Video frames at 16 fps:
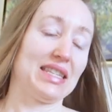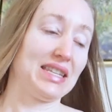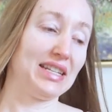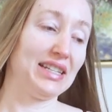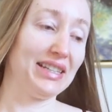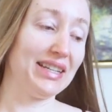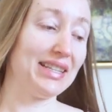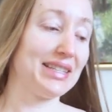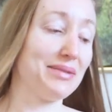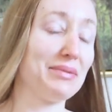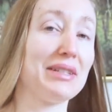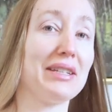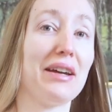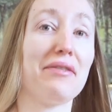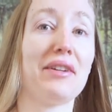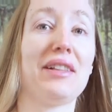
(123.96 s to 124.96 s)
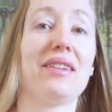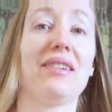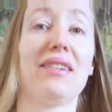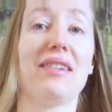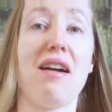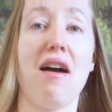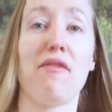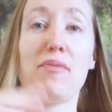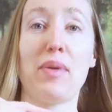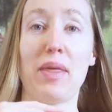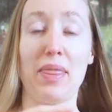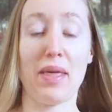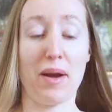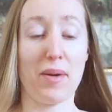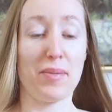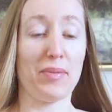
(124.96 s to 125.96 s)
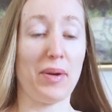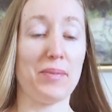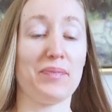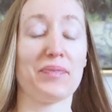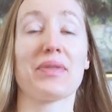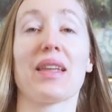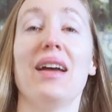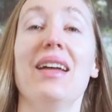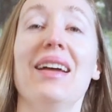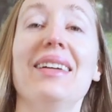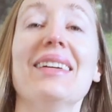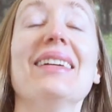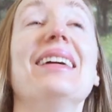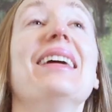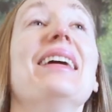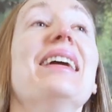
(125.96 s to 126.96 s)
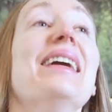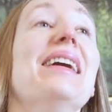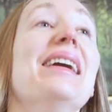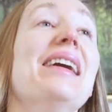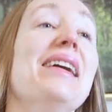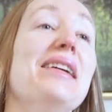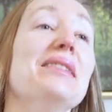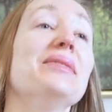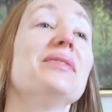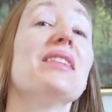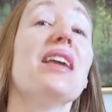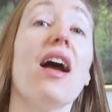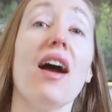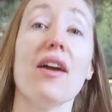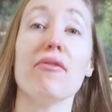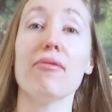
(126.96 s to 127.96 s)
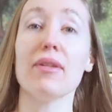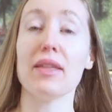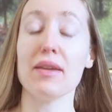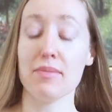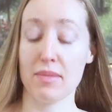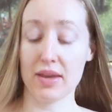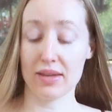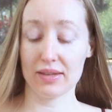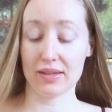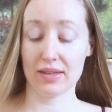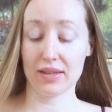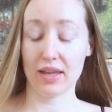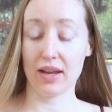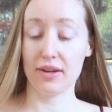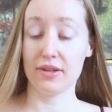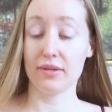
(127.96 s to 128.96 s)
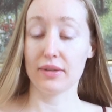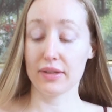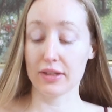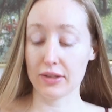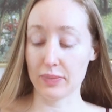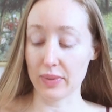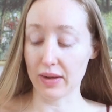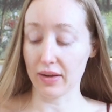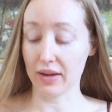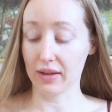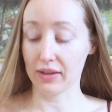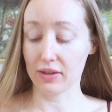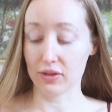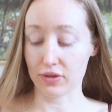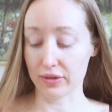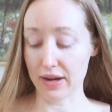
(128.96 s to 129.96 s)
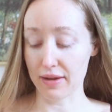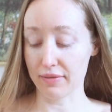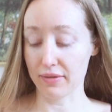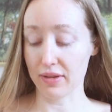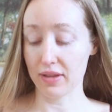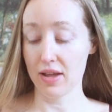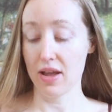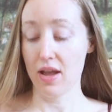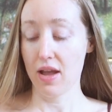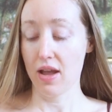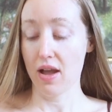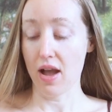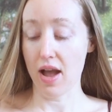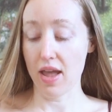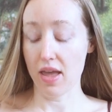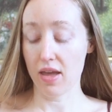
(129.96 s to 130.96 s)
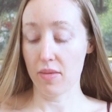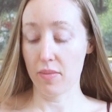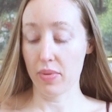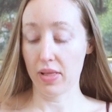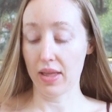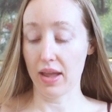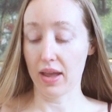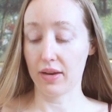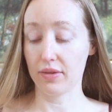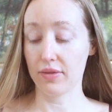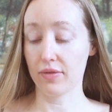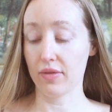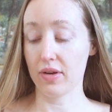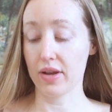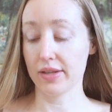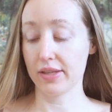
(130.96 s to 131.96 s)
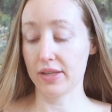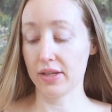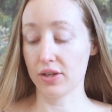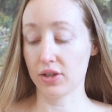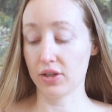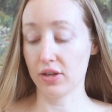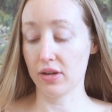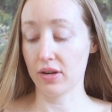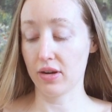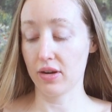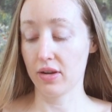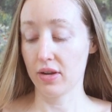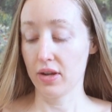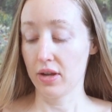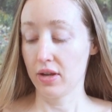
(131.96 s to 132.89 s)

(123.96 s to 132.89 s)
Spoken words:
to delete some stuff and clear it off. But there, boom. Yeah, I really miss getting to experience travel. I had planned for us this year